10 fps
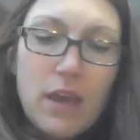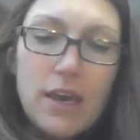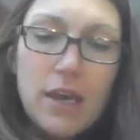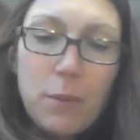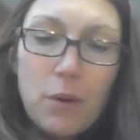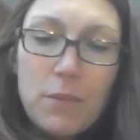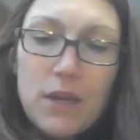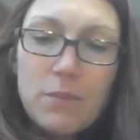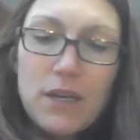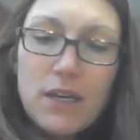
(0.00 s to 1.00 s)
He
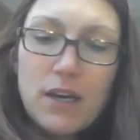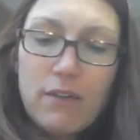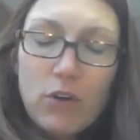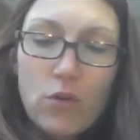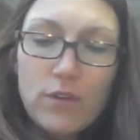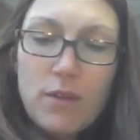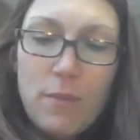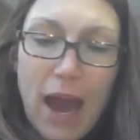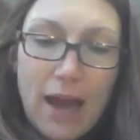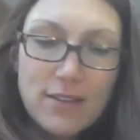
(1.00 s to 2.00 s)
permitted me to cover only the
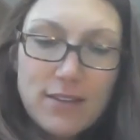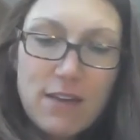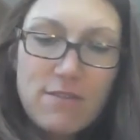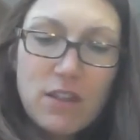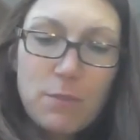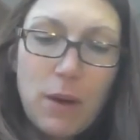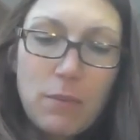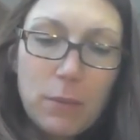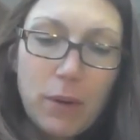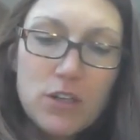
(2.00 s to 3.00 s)
back, saving the
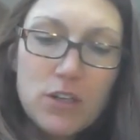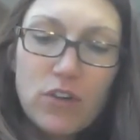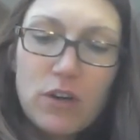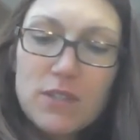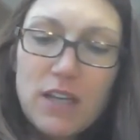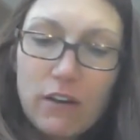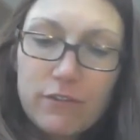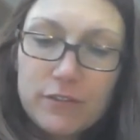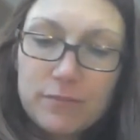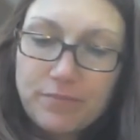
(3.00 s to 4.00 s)
public parts for
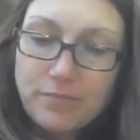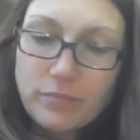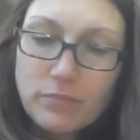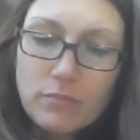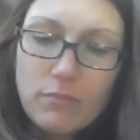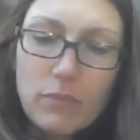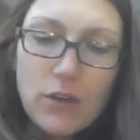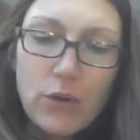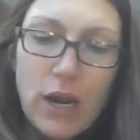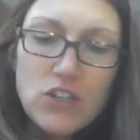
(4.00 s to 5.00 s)
himself.
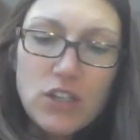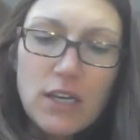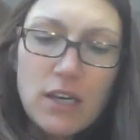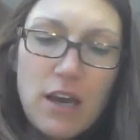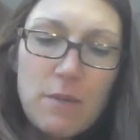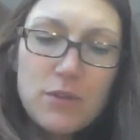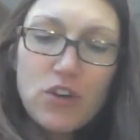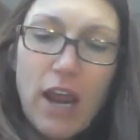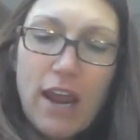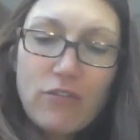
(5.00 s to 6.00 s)
Gradually,
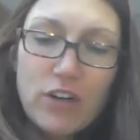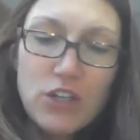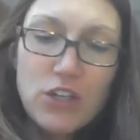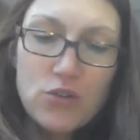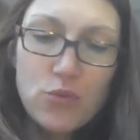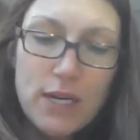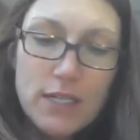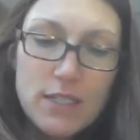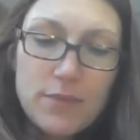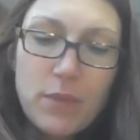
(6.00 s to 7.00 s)
Mr. Avery turned
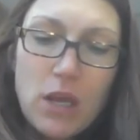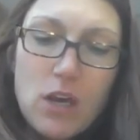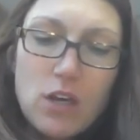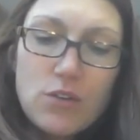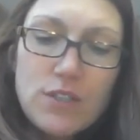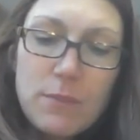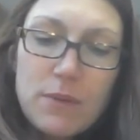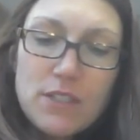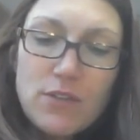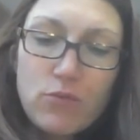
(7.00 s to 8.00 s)
white. Using
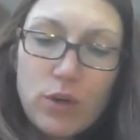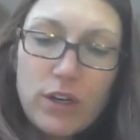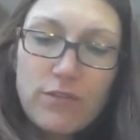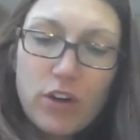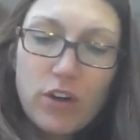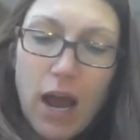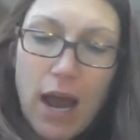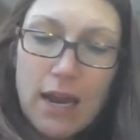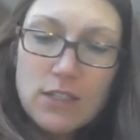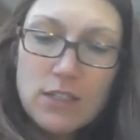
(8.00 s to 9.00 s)
bits of wood for
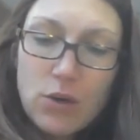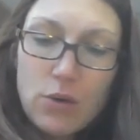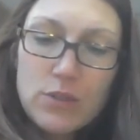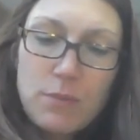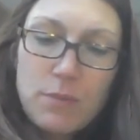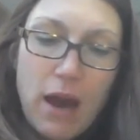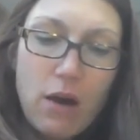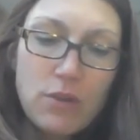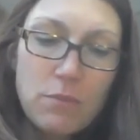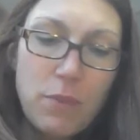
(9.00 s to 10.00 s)
eyes, nose,
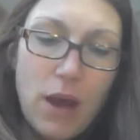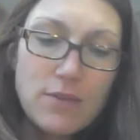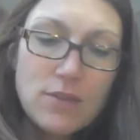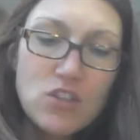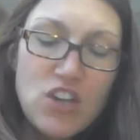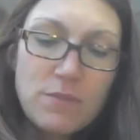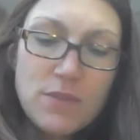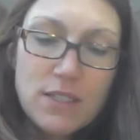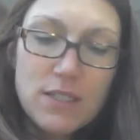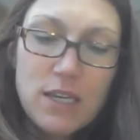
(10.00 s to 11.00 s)
mouth, and buttons,
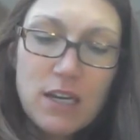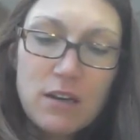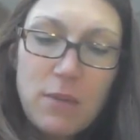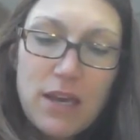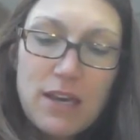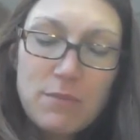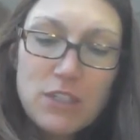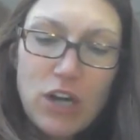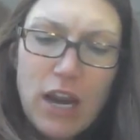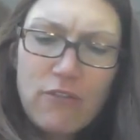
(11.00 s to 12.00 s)
Jem succeeded in making
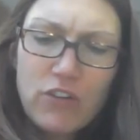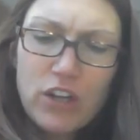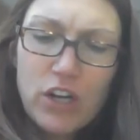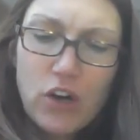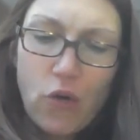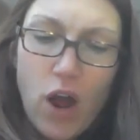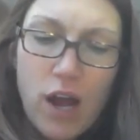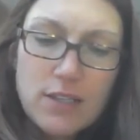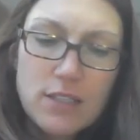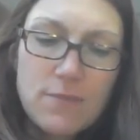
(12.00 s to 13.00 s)
Mr. Avery look
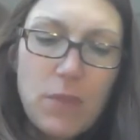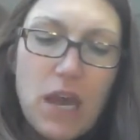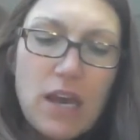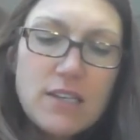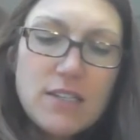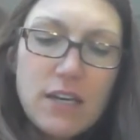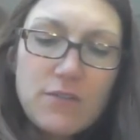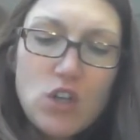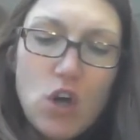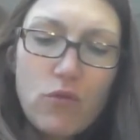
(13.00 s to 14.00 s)
cross. A stick
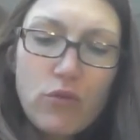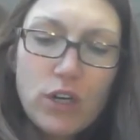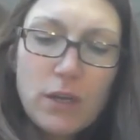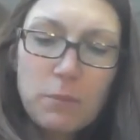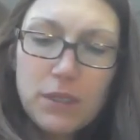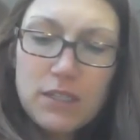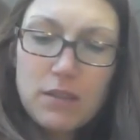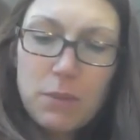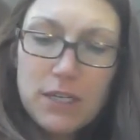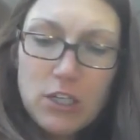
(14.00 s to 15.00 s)
of stove wood completed
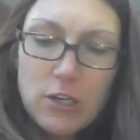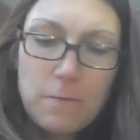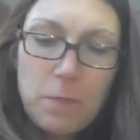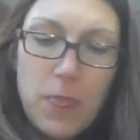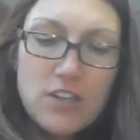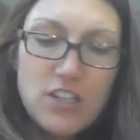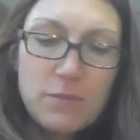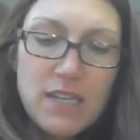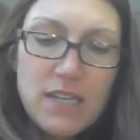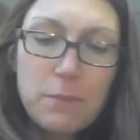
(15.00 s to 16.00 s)
the picture.
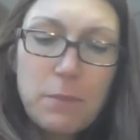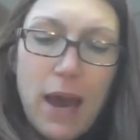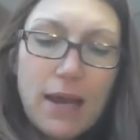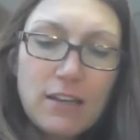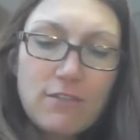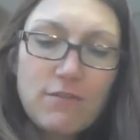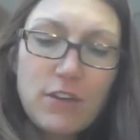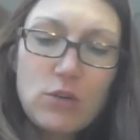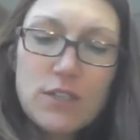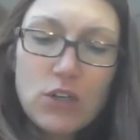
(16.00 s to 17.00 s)
Jem stepped back and
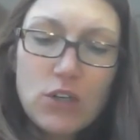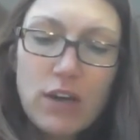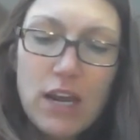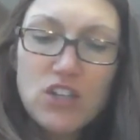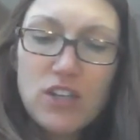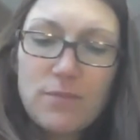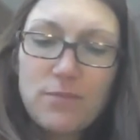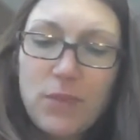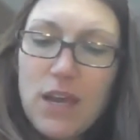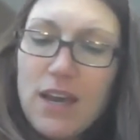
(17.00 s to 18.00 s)
viewed his creation.
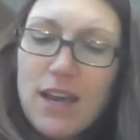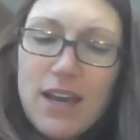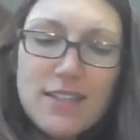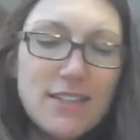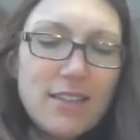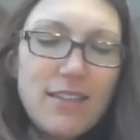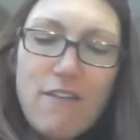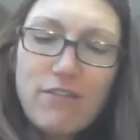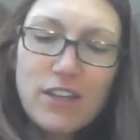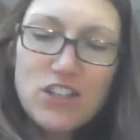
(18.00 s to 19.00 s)
"It's
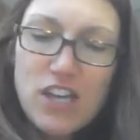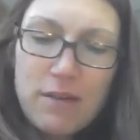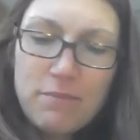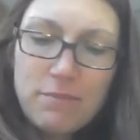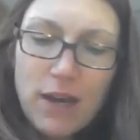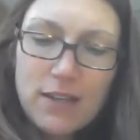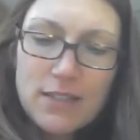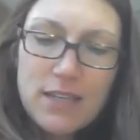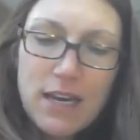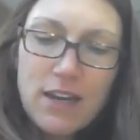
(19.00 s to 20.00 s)
lovely, Jem," I
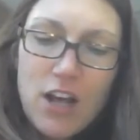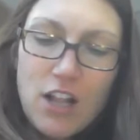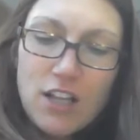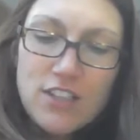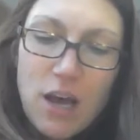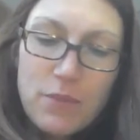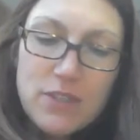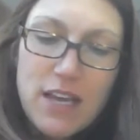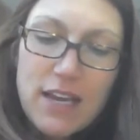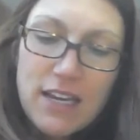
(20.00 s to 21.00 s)
said. "Looks
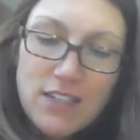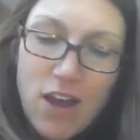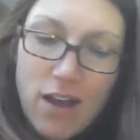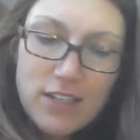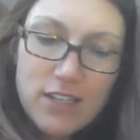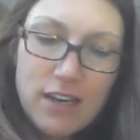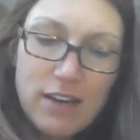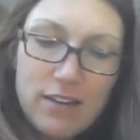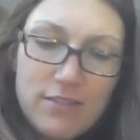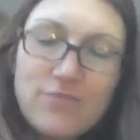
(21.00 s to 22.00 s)
almost like he talked to
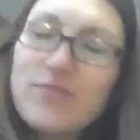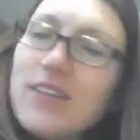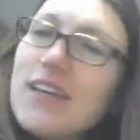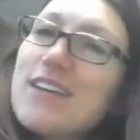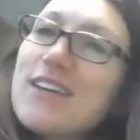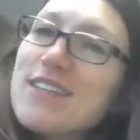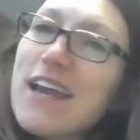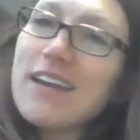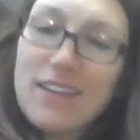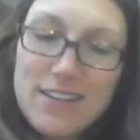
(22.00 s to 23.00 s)
you." "It is,
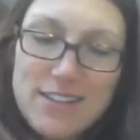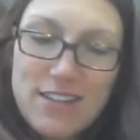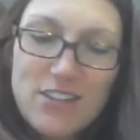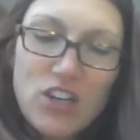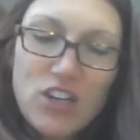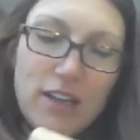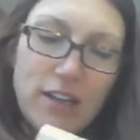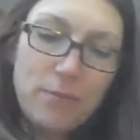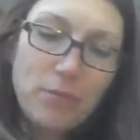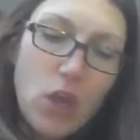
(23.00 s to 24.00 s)
ain't it?" he said shyly.